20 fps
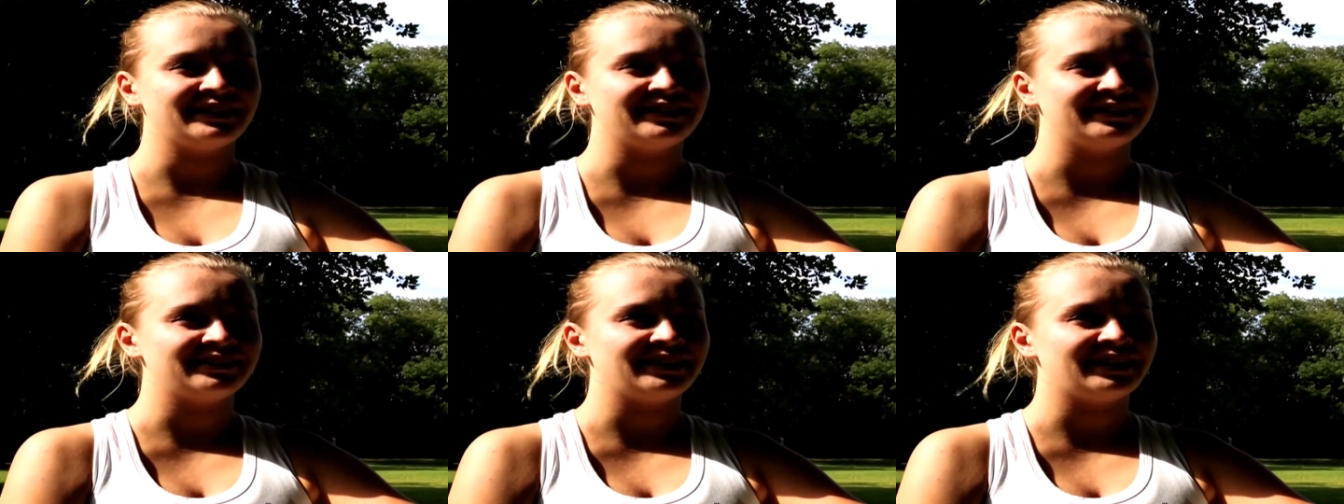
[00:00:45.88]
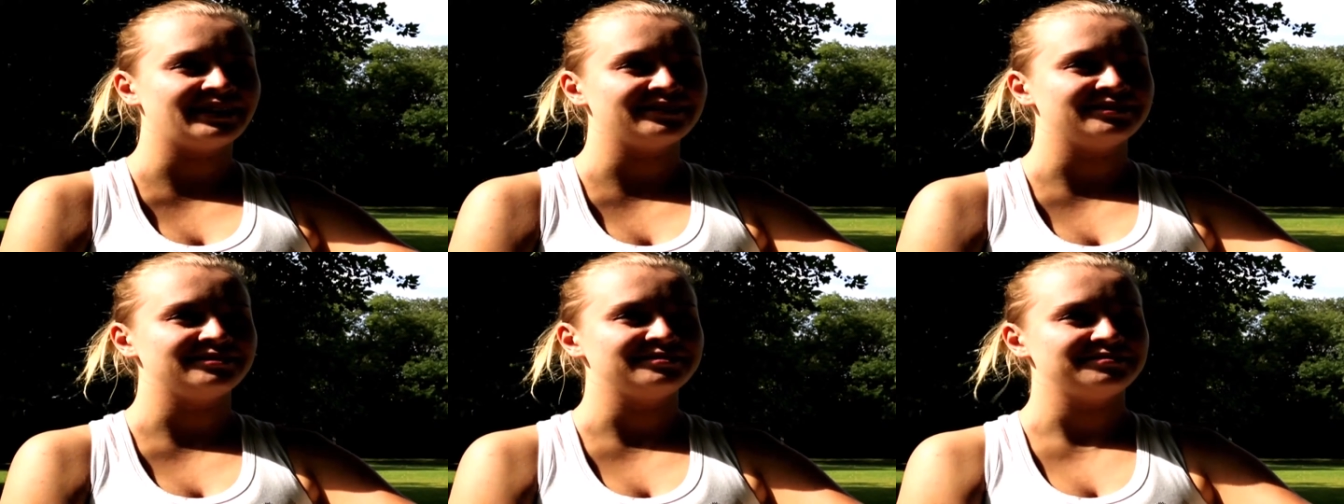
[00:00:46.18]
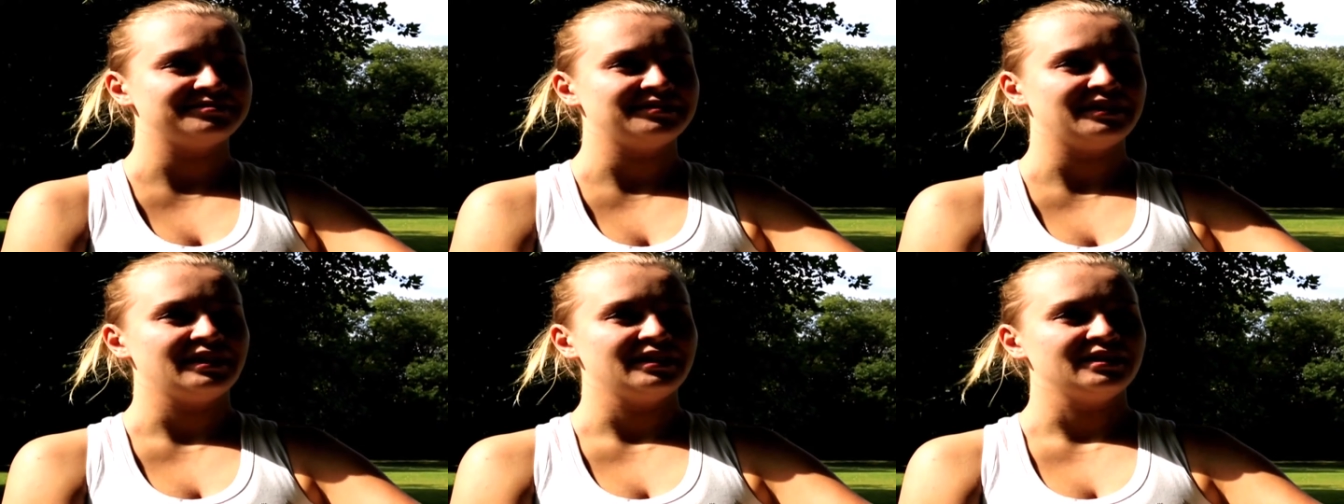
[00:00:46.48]
and then
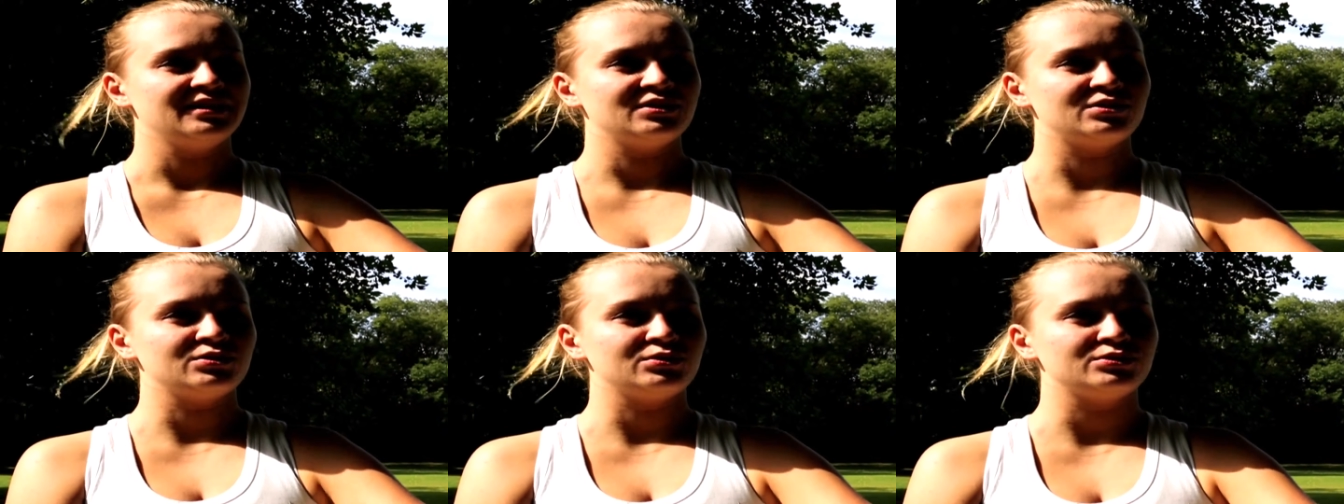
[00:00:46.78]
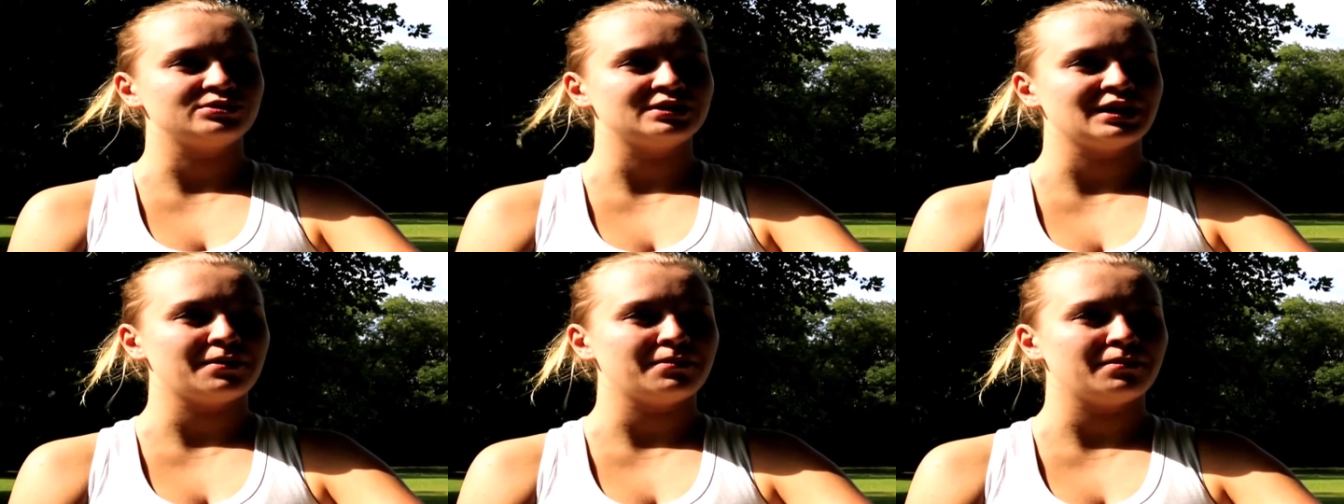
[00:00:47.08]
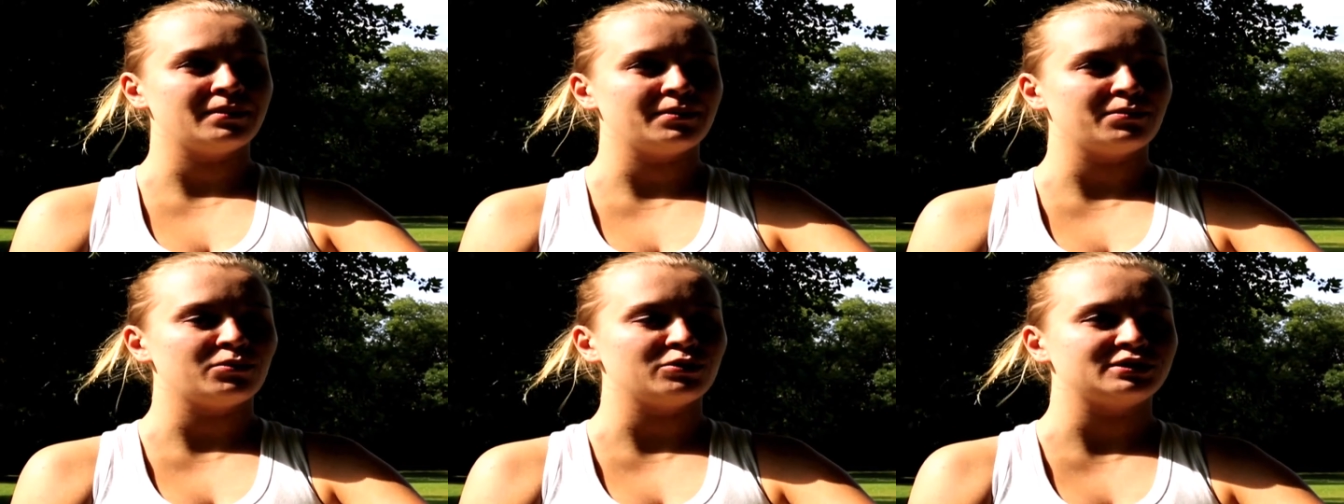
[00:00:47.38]
do
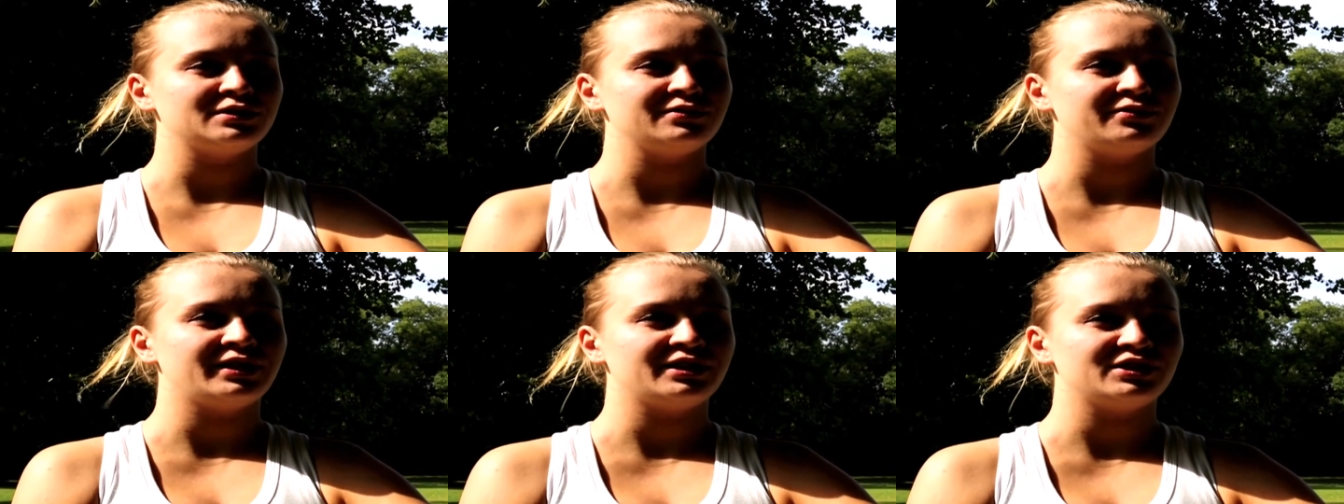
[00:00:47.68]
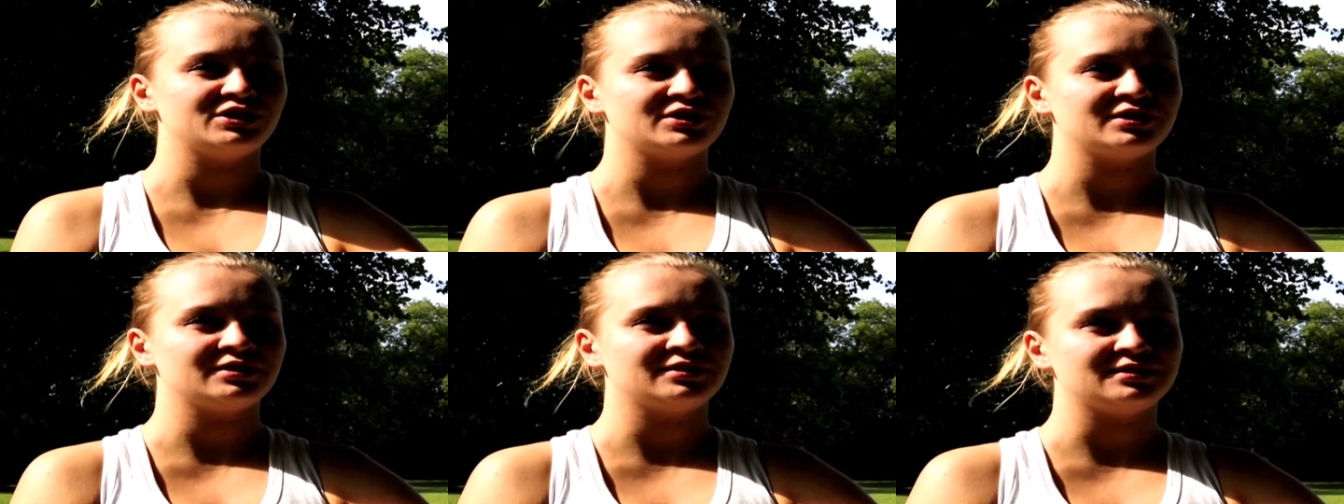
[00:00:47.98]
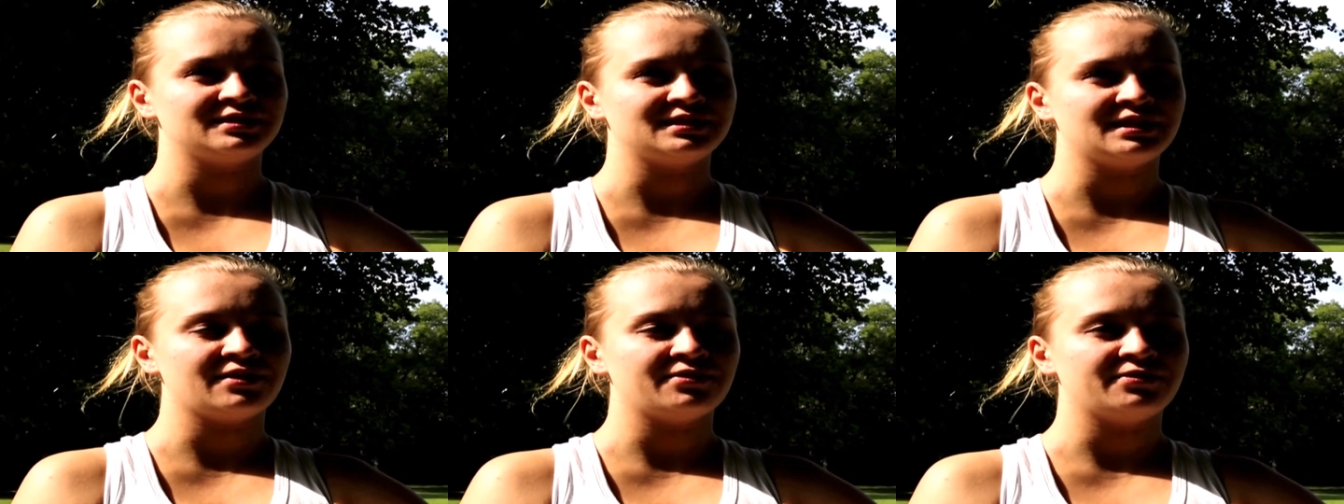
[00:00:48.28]
some
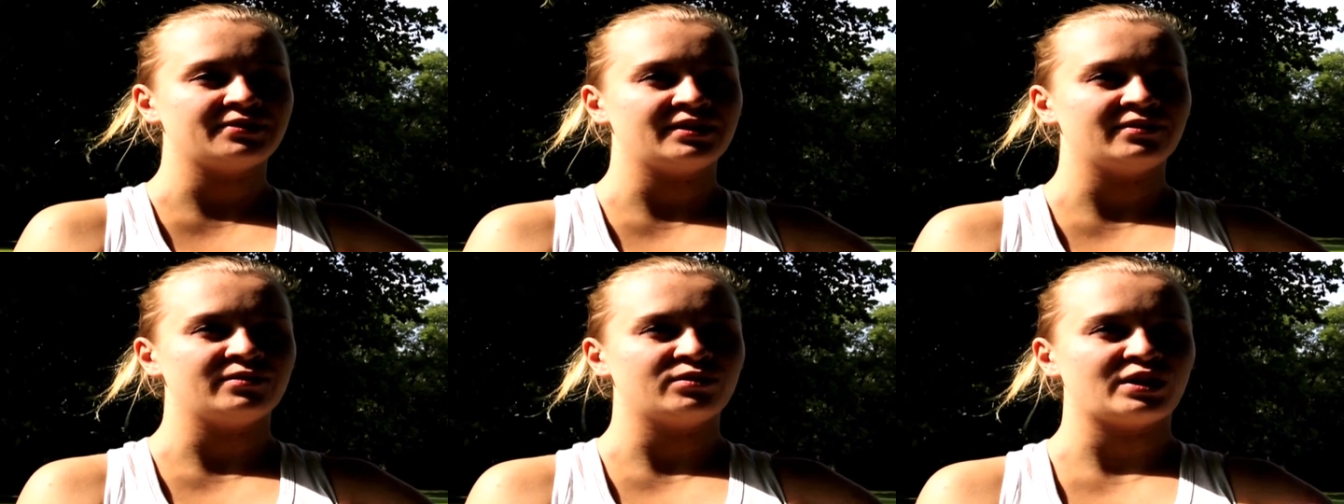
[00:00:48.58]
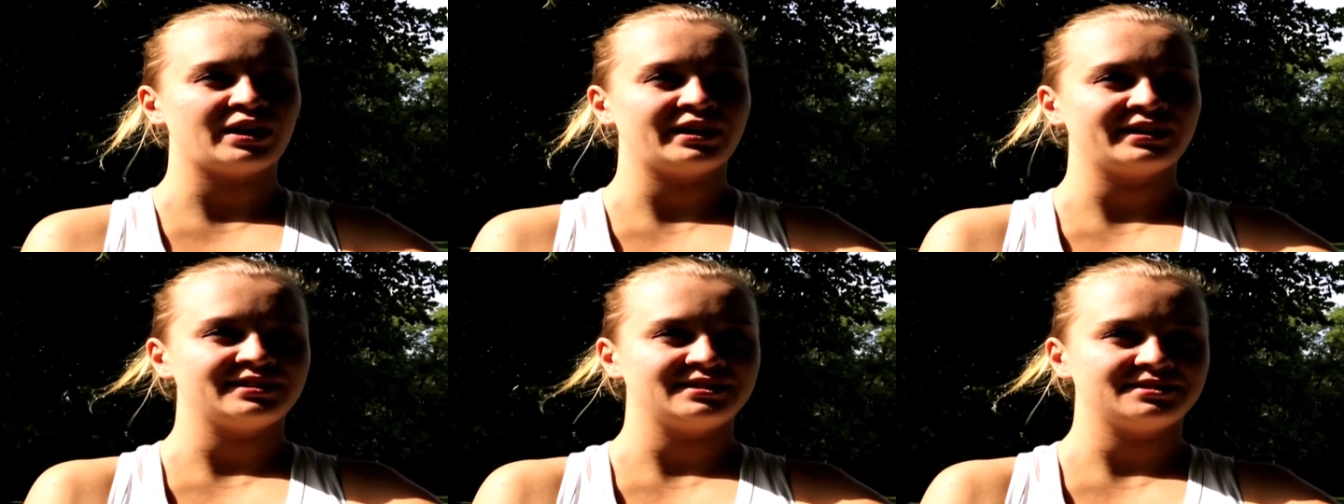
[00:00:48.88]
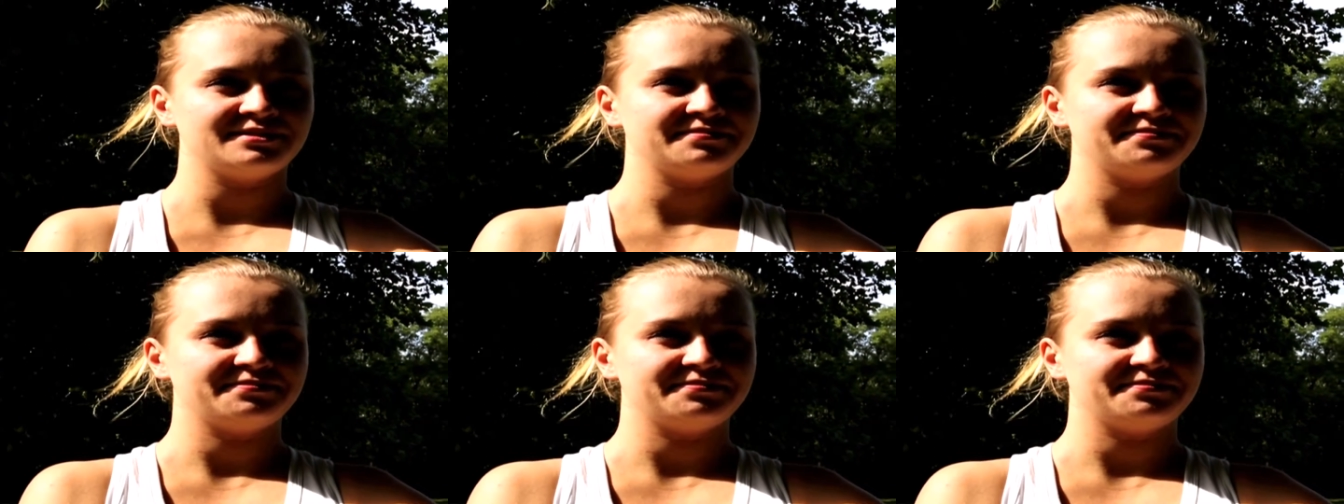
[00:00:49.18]
motivational stuff and write.